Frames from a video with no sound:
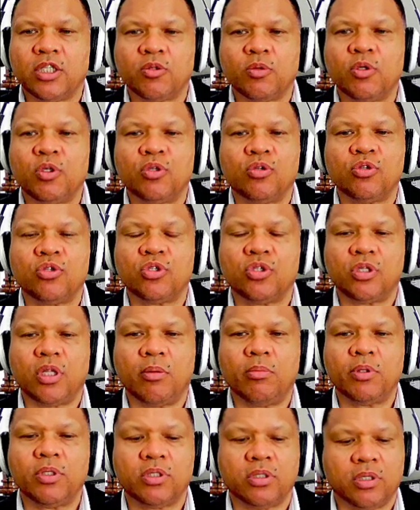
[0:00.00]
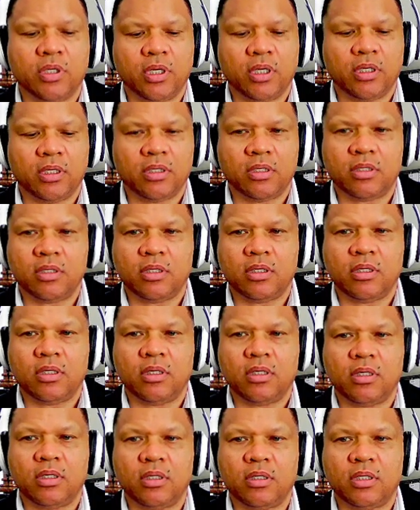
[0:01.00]
I want to demonstrate
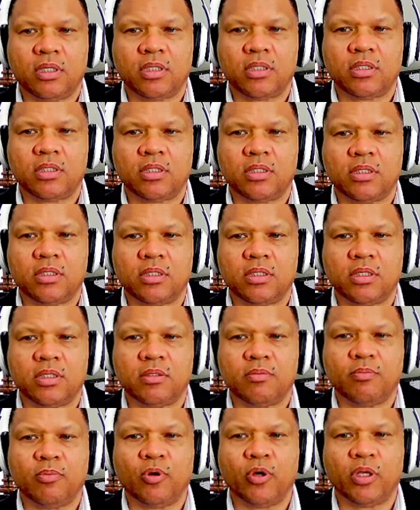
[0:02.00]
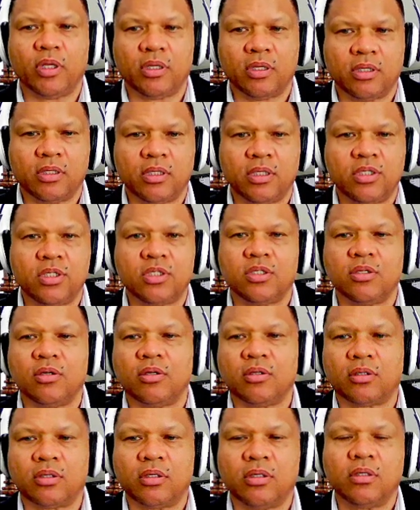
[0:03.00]
this point. This is not,
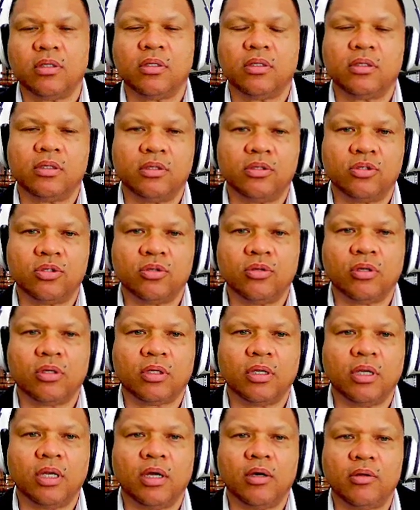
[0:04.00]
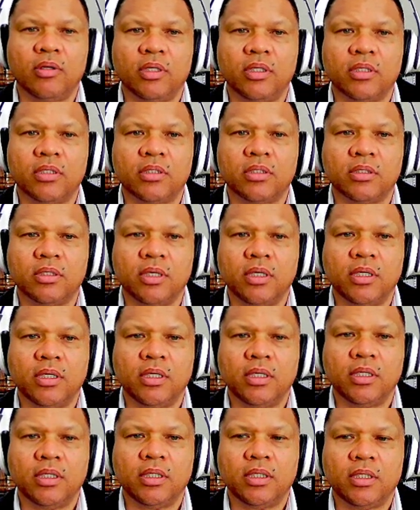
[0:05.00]
you should not allow this.
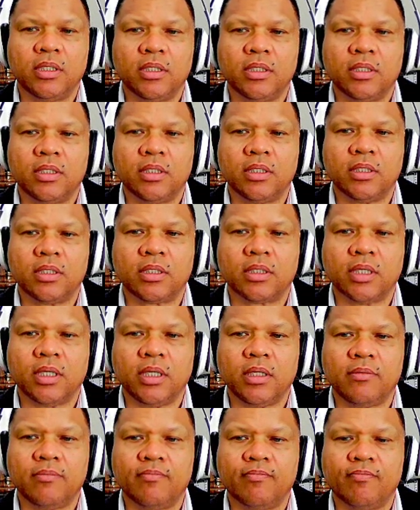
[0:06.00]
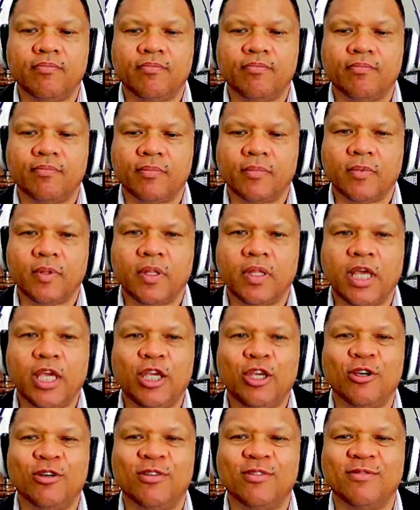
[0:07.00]
Okay. Thank
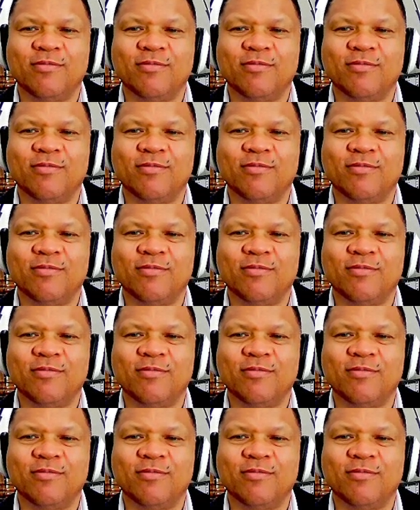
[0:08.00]
you.